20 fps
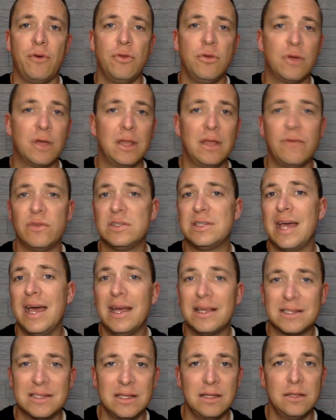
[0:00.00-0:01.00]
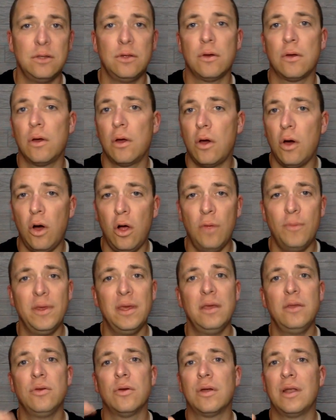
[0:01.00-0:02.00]
You can even text it, you can call
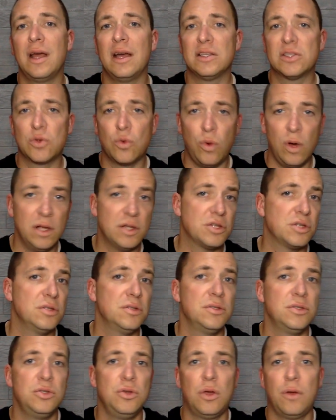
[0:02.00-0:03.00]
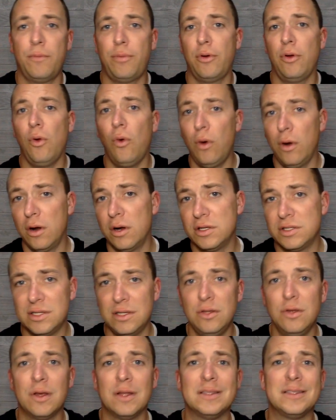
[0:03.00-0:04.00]
me, you can ask questions, you can put orders
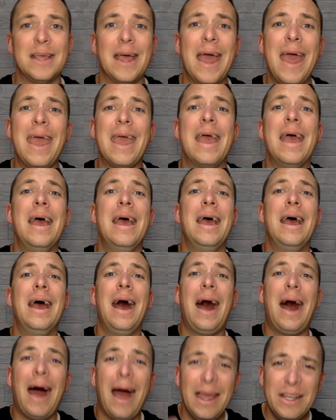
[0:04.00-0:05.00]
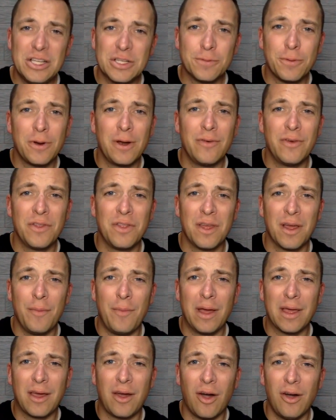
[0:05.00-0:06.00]
in, you can say, hey, I just put everything in
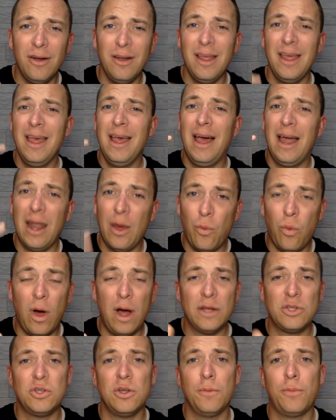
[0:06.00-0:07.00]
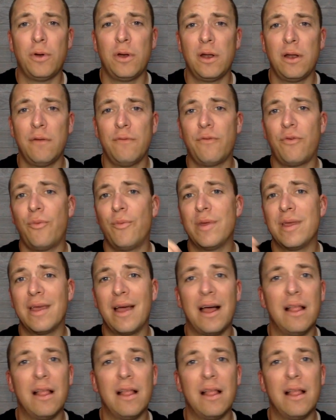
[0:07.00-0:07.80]
my cart and I want you to put it in for me.